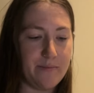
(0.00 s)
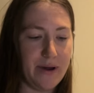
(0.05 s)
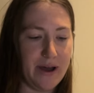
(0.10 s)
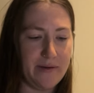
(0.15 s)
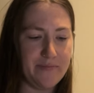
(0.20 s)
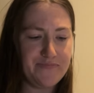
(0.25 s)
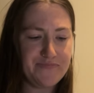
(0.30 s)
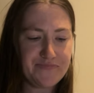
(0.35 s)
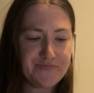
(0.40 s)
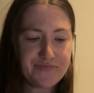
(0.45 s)

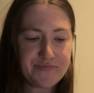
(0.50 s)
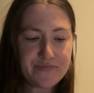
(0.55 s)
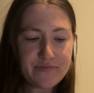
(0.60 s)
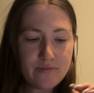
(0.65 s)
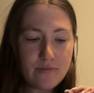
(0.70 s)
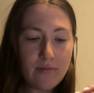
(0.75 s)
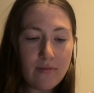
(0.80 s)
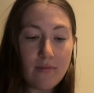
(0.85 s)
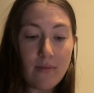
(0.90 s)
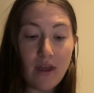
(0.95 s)
But
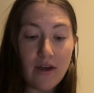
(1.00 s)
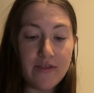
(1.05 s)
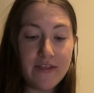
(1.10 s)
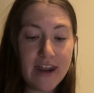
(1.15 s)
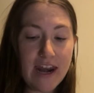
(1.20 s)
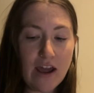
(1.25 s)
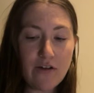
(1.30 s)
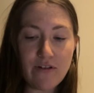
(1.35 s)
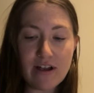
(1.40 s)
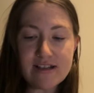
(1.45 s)

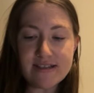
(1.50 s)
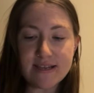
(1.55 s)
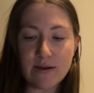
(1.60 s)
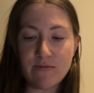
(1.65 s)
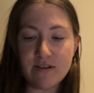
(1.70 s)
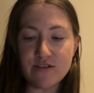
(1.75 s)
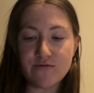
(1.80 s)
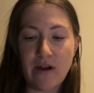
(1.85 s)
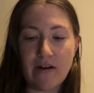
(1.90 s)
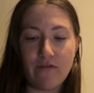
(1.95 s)
then I read
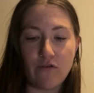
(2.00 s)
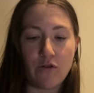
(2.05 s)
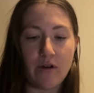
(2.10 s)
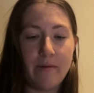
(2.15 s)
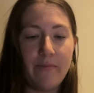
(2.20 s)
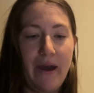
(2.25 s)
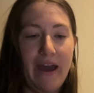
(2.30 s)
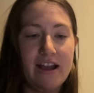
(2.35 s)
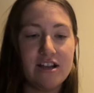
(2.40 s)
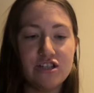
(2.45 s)
someone's
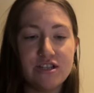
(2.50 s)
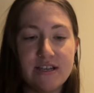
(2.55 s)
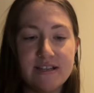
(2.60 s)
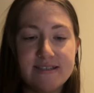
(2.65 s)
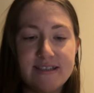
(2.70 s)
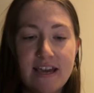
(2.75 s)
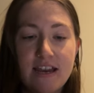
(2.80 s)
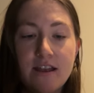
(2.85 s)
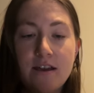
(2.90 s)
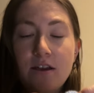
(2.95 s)
Ravelry page
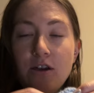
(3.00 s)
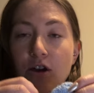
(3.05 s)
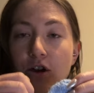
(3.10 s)
that said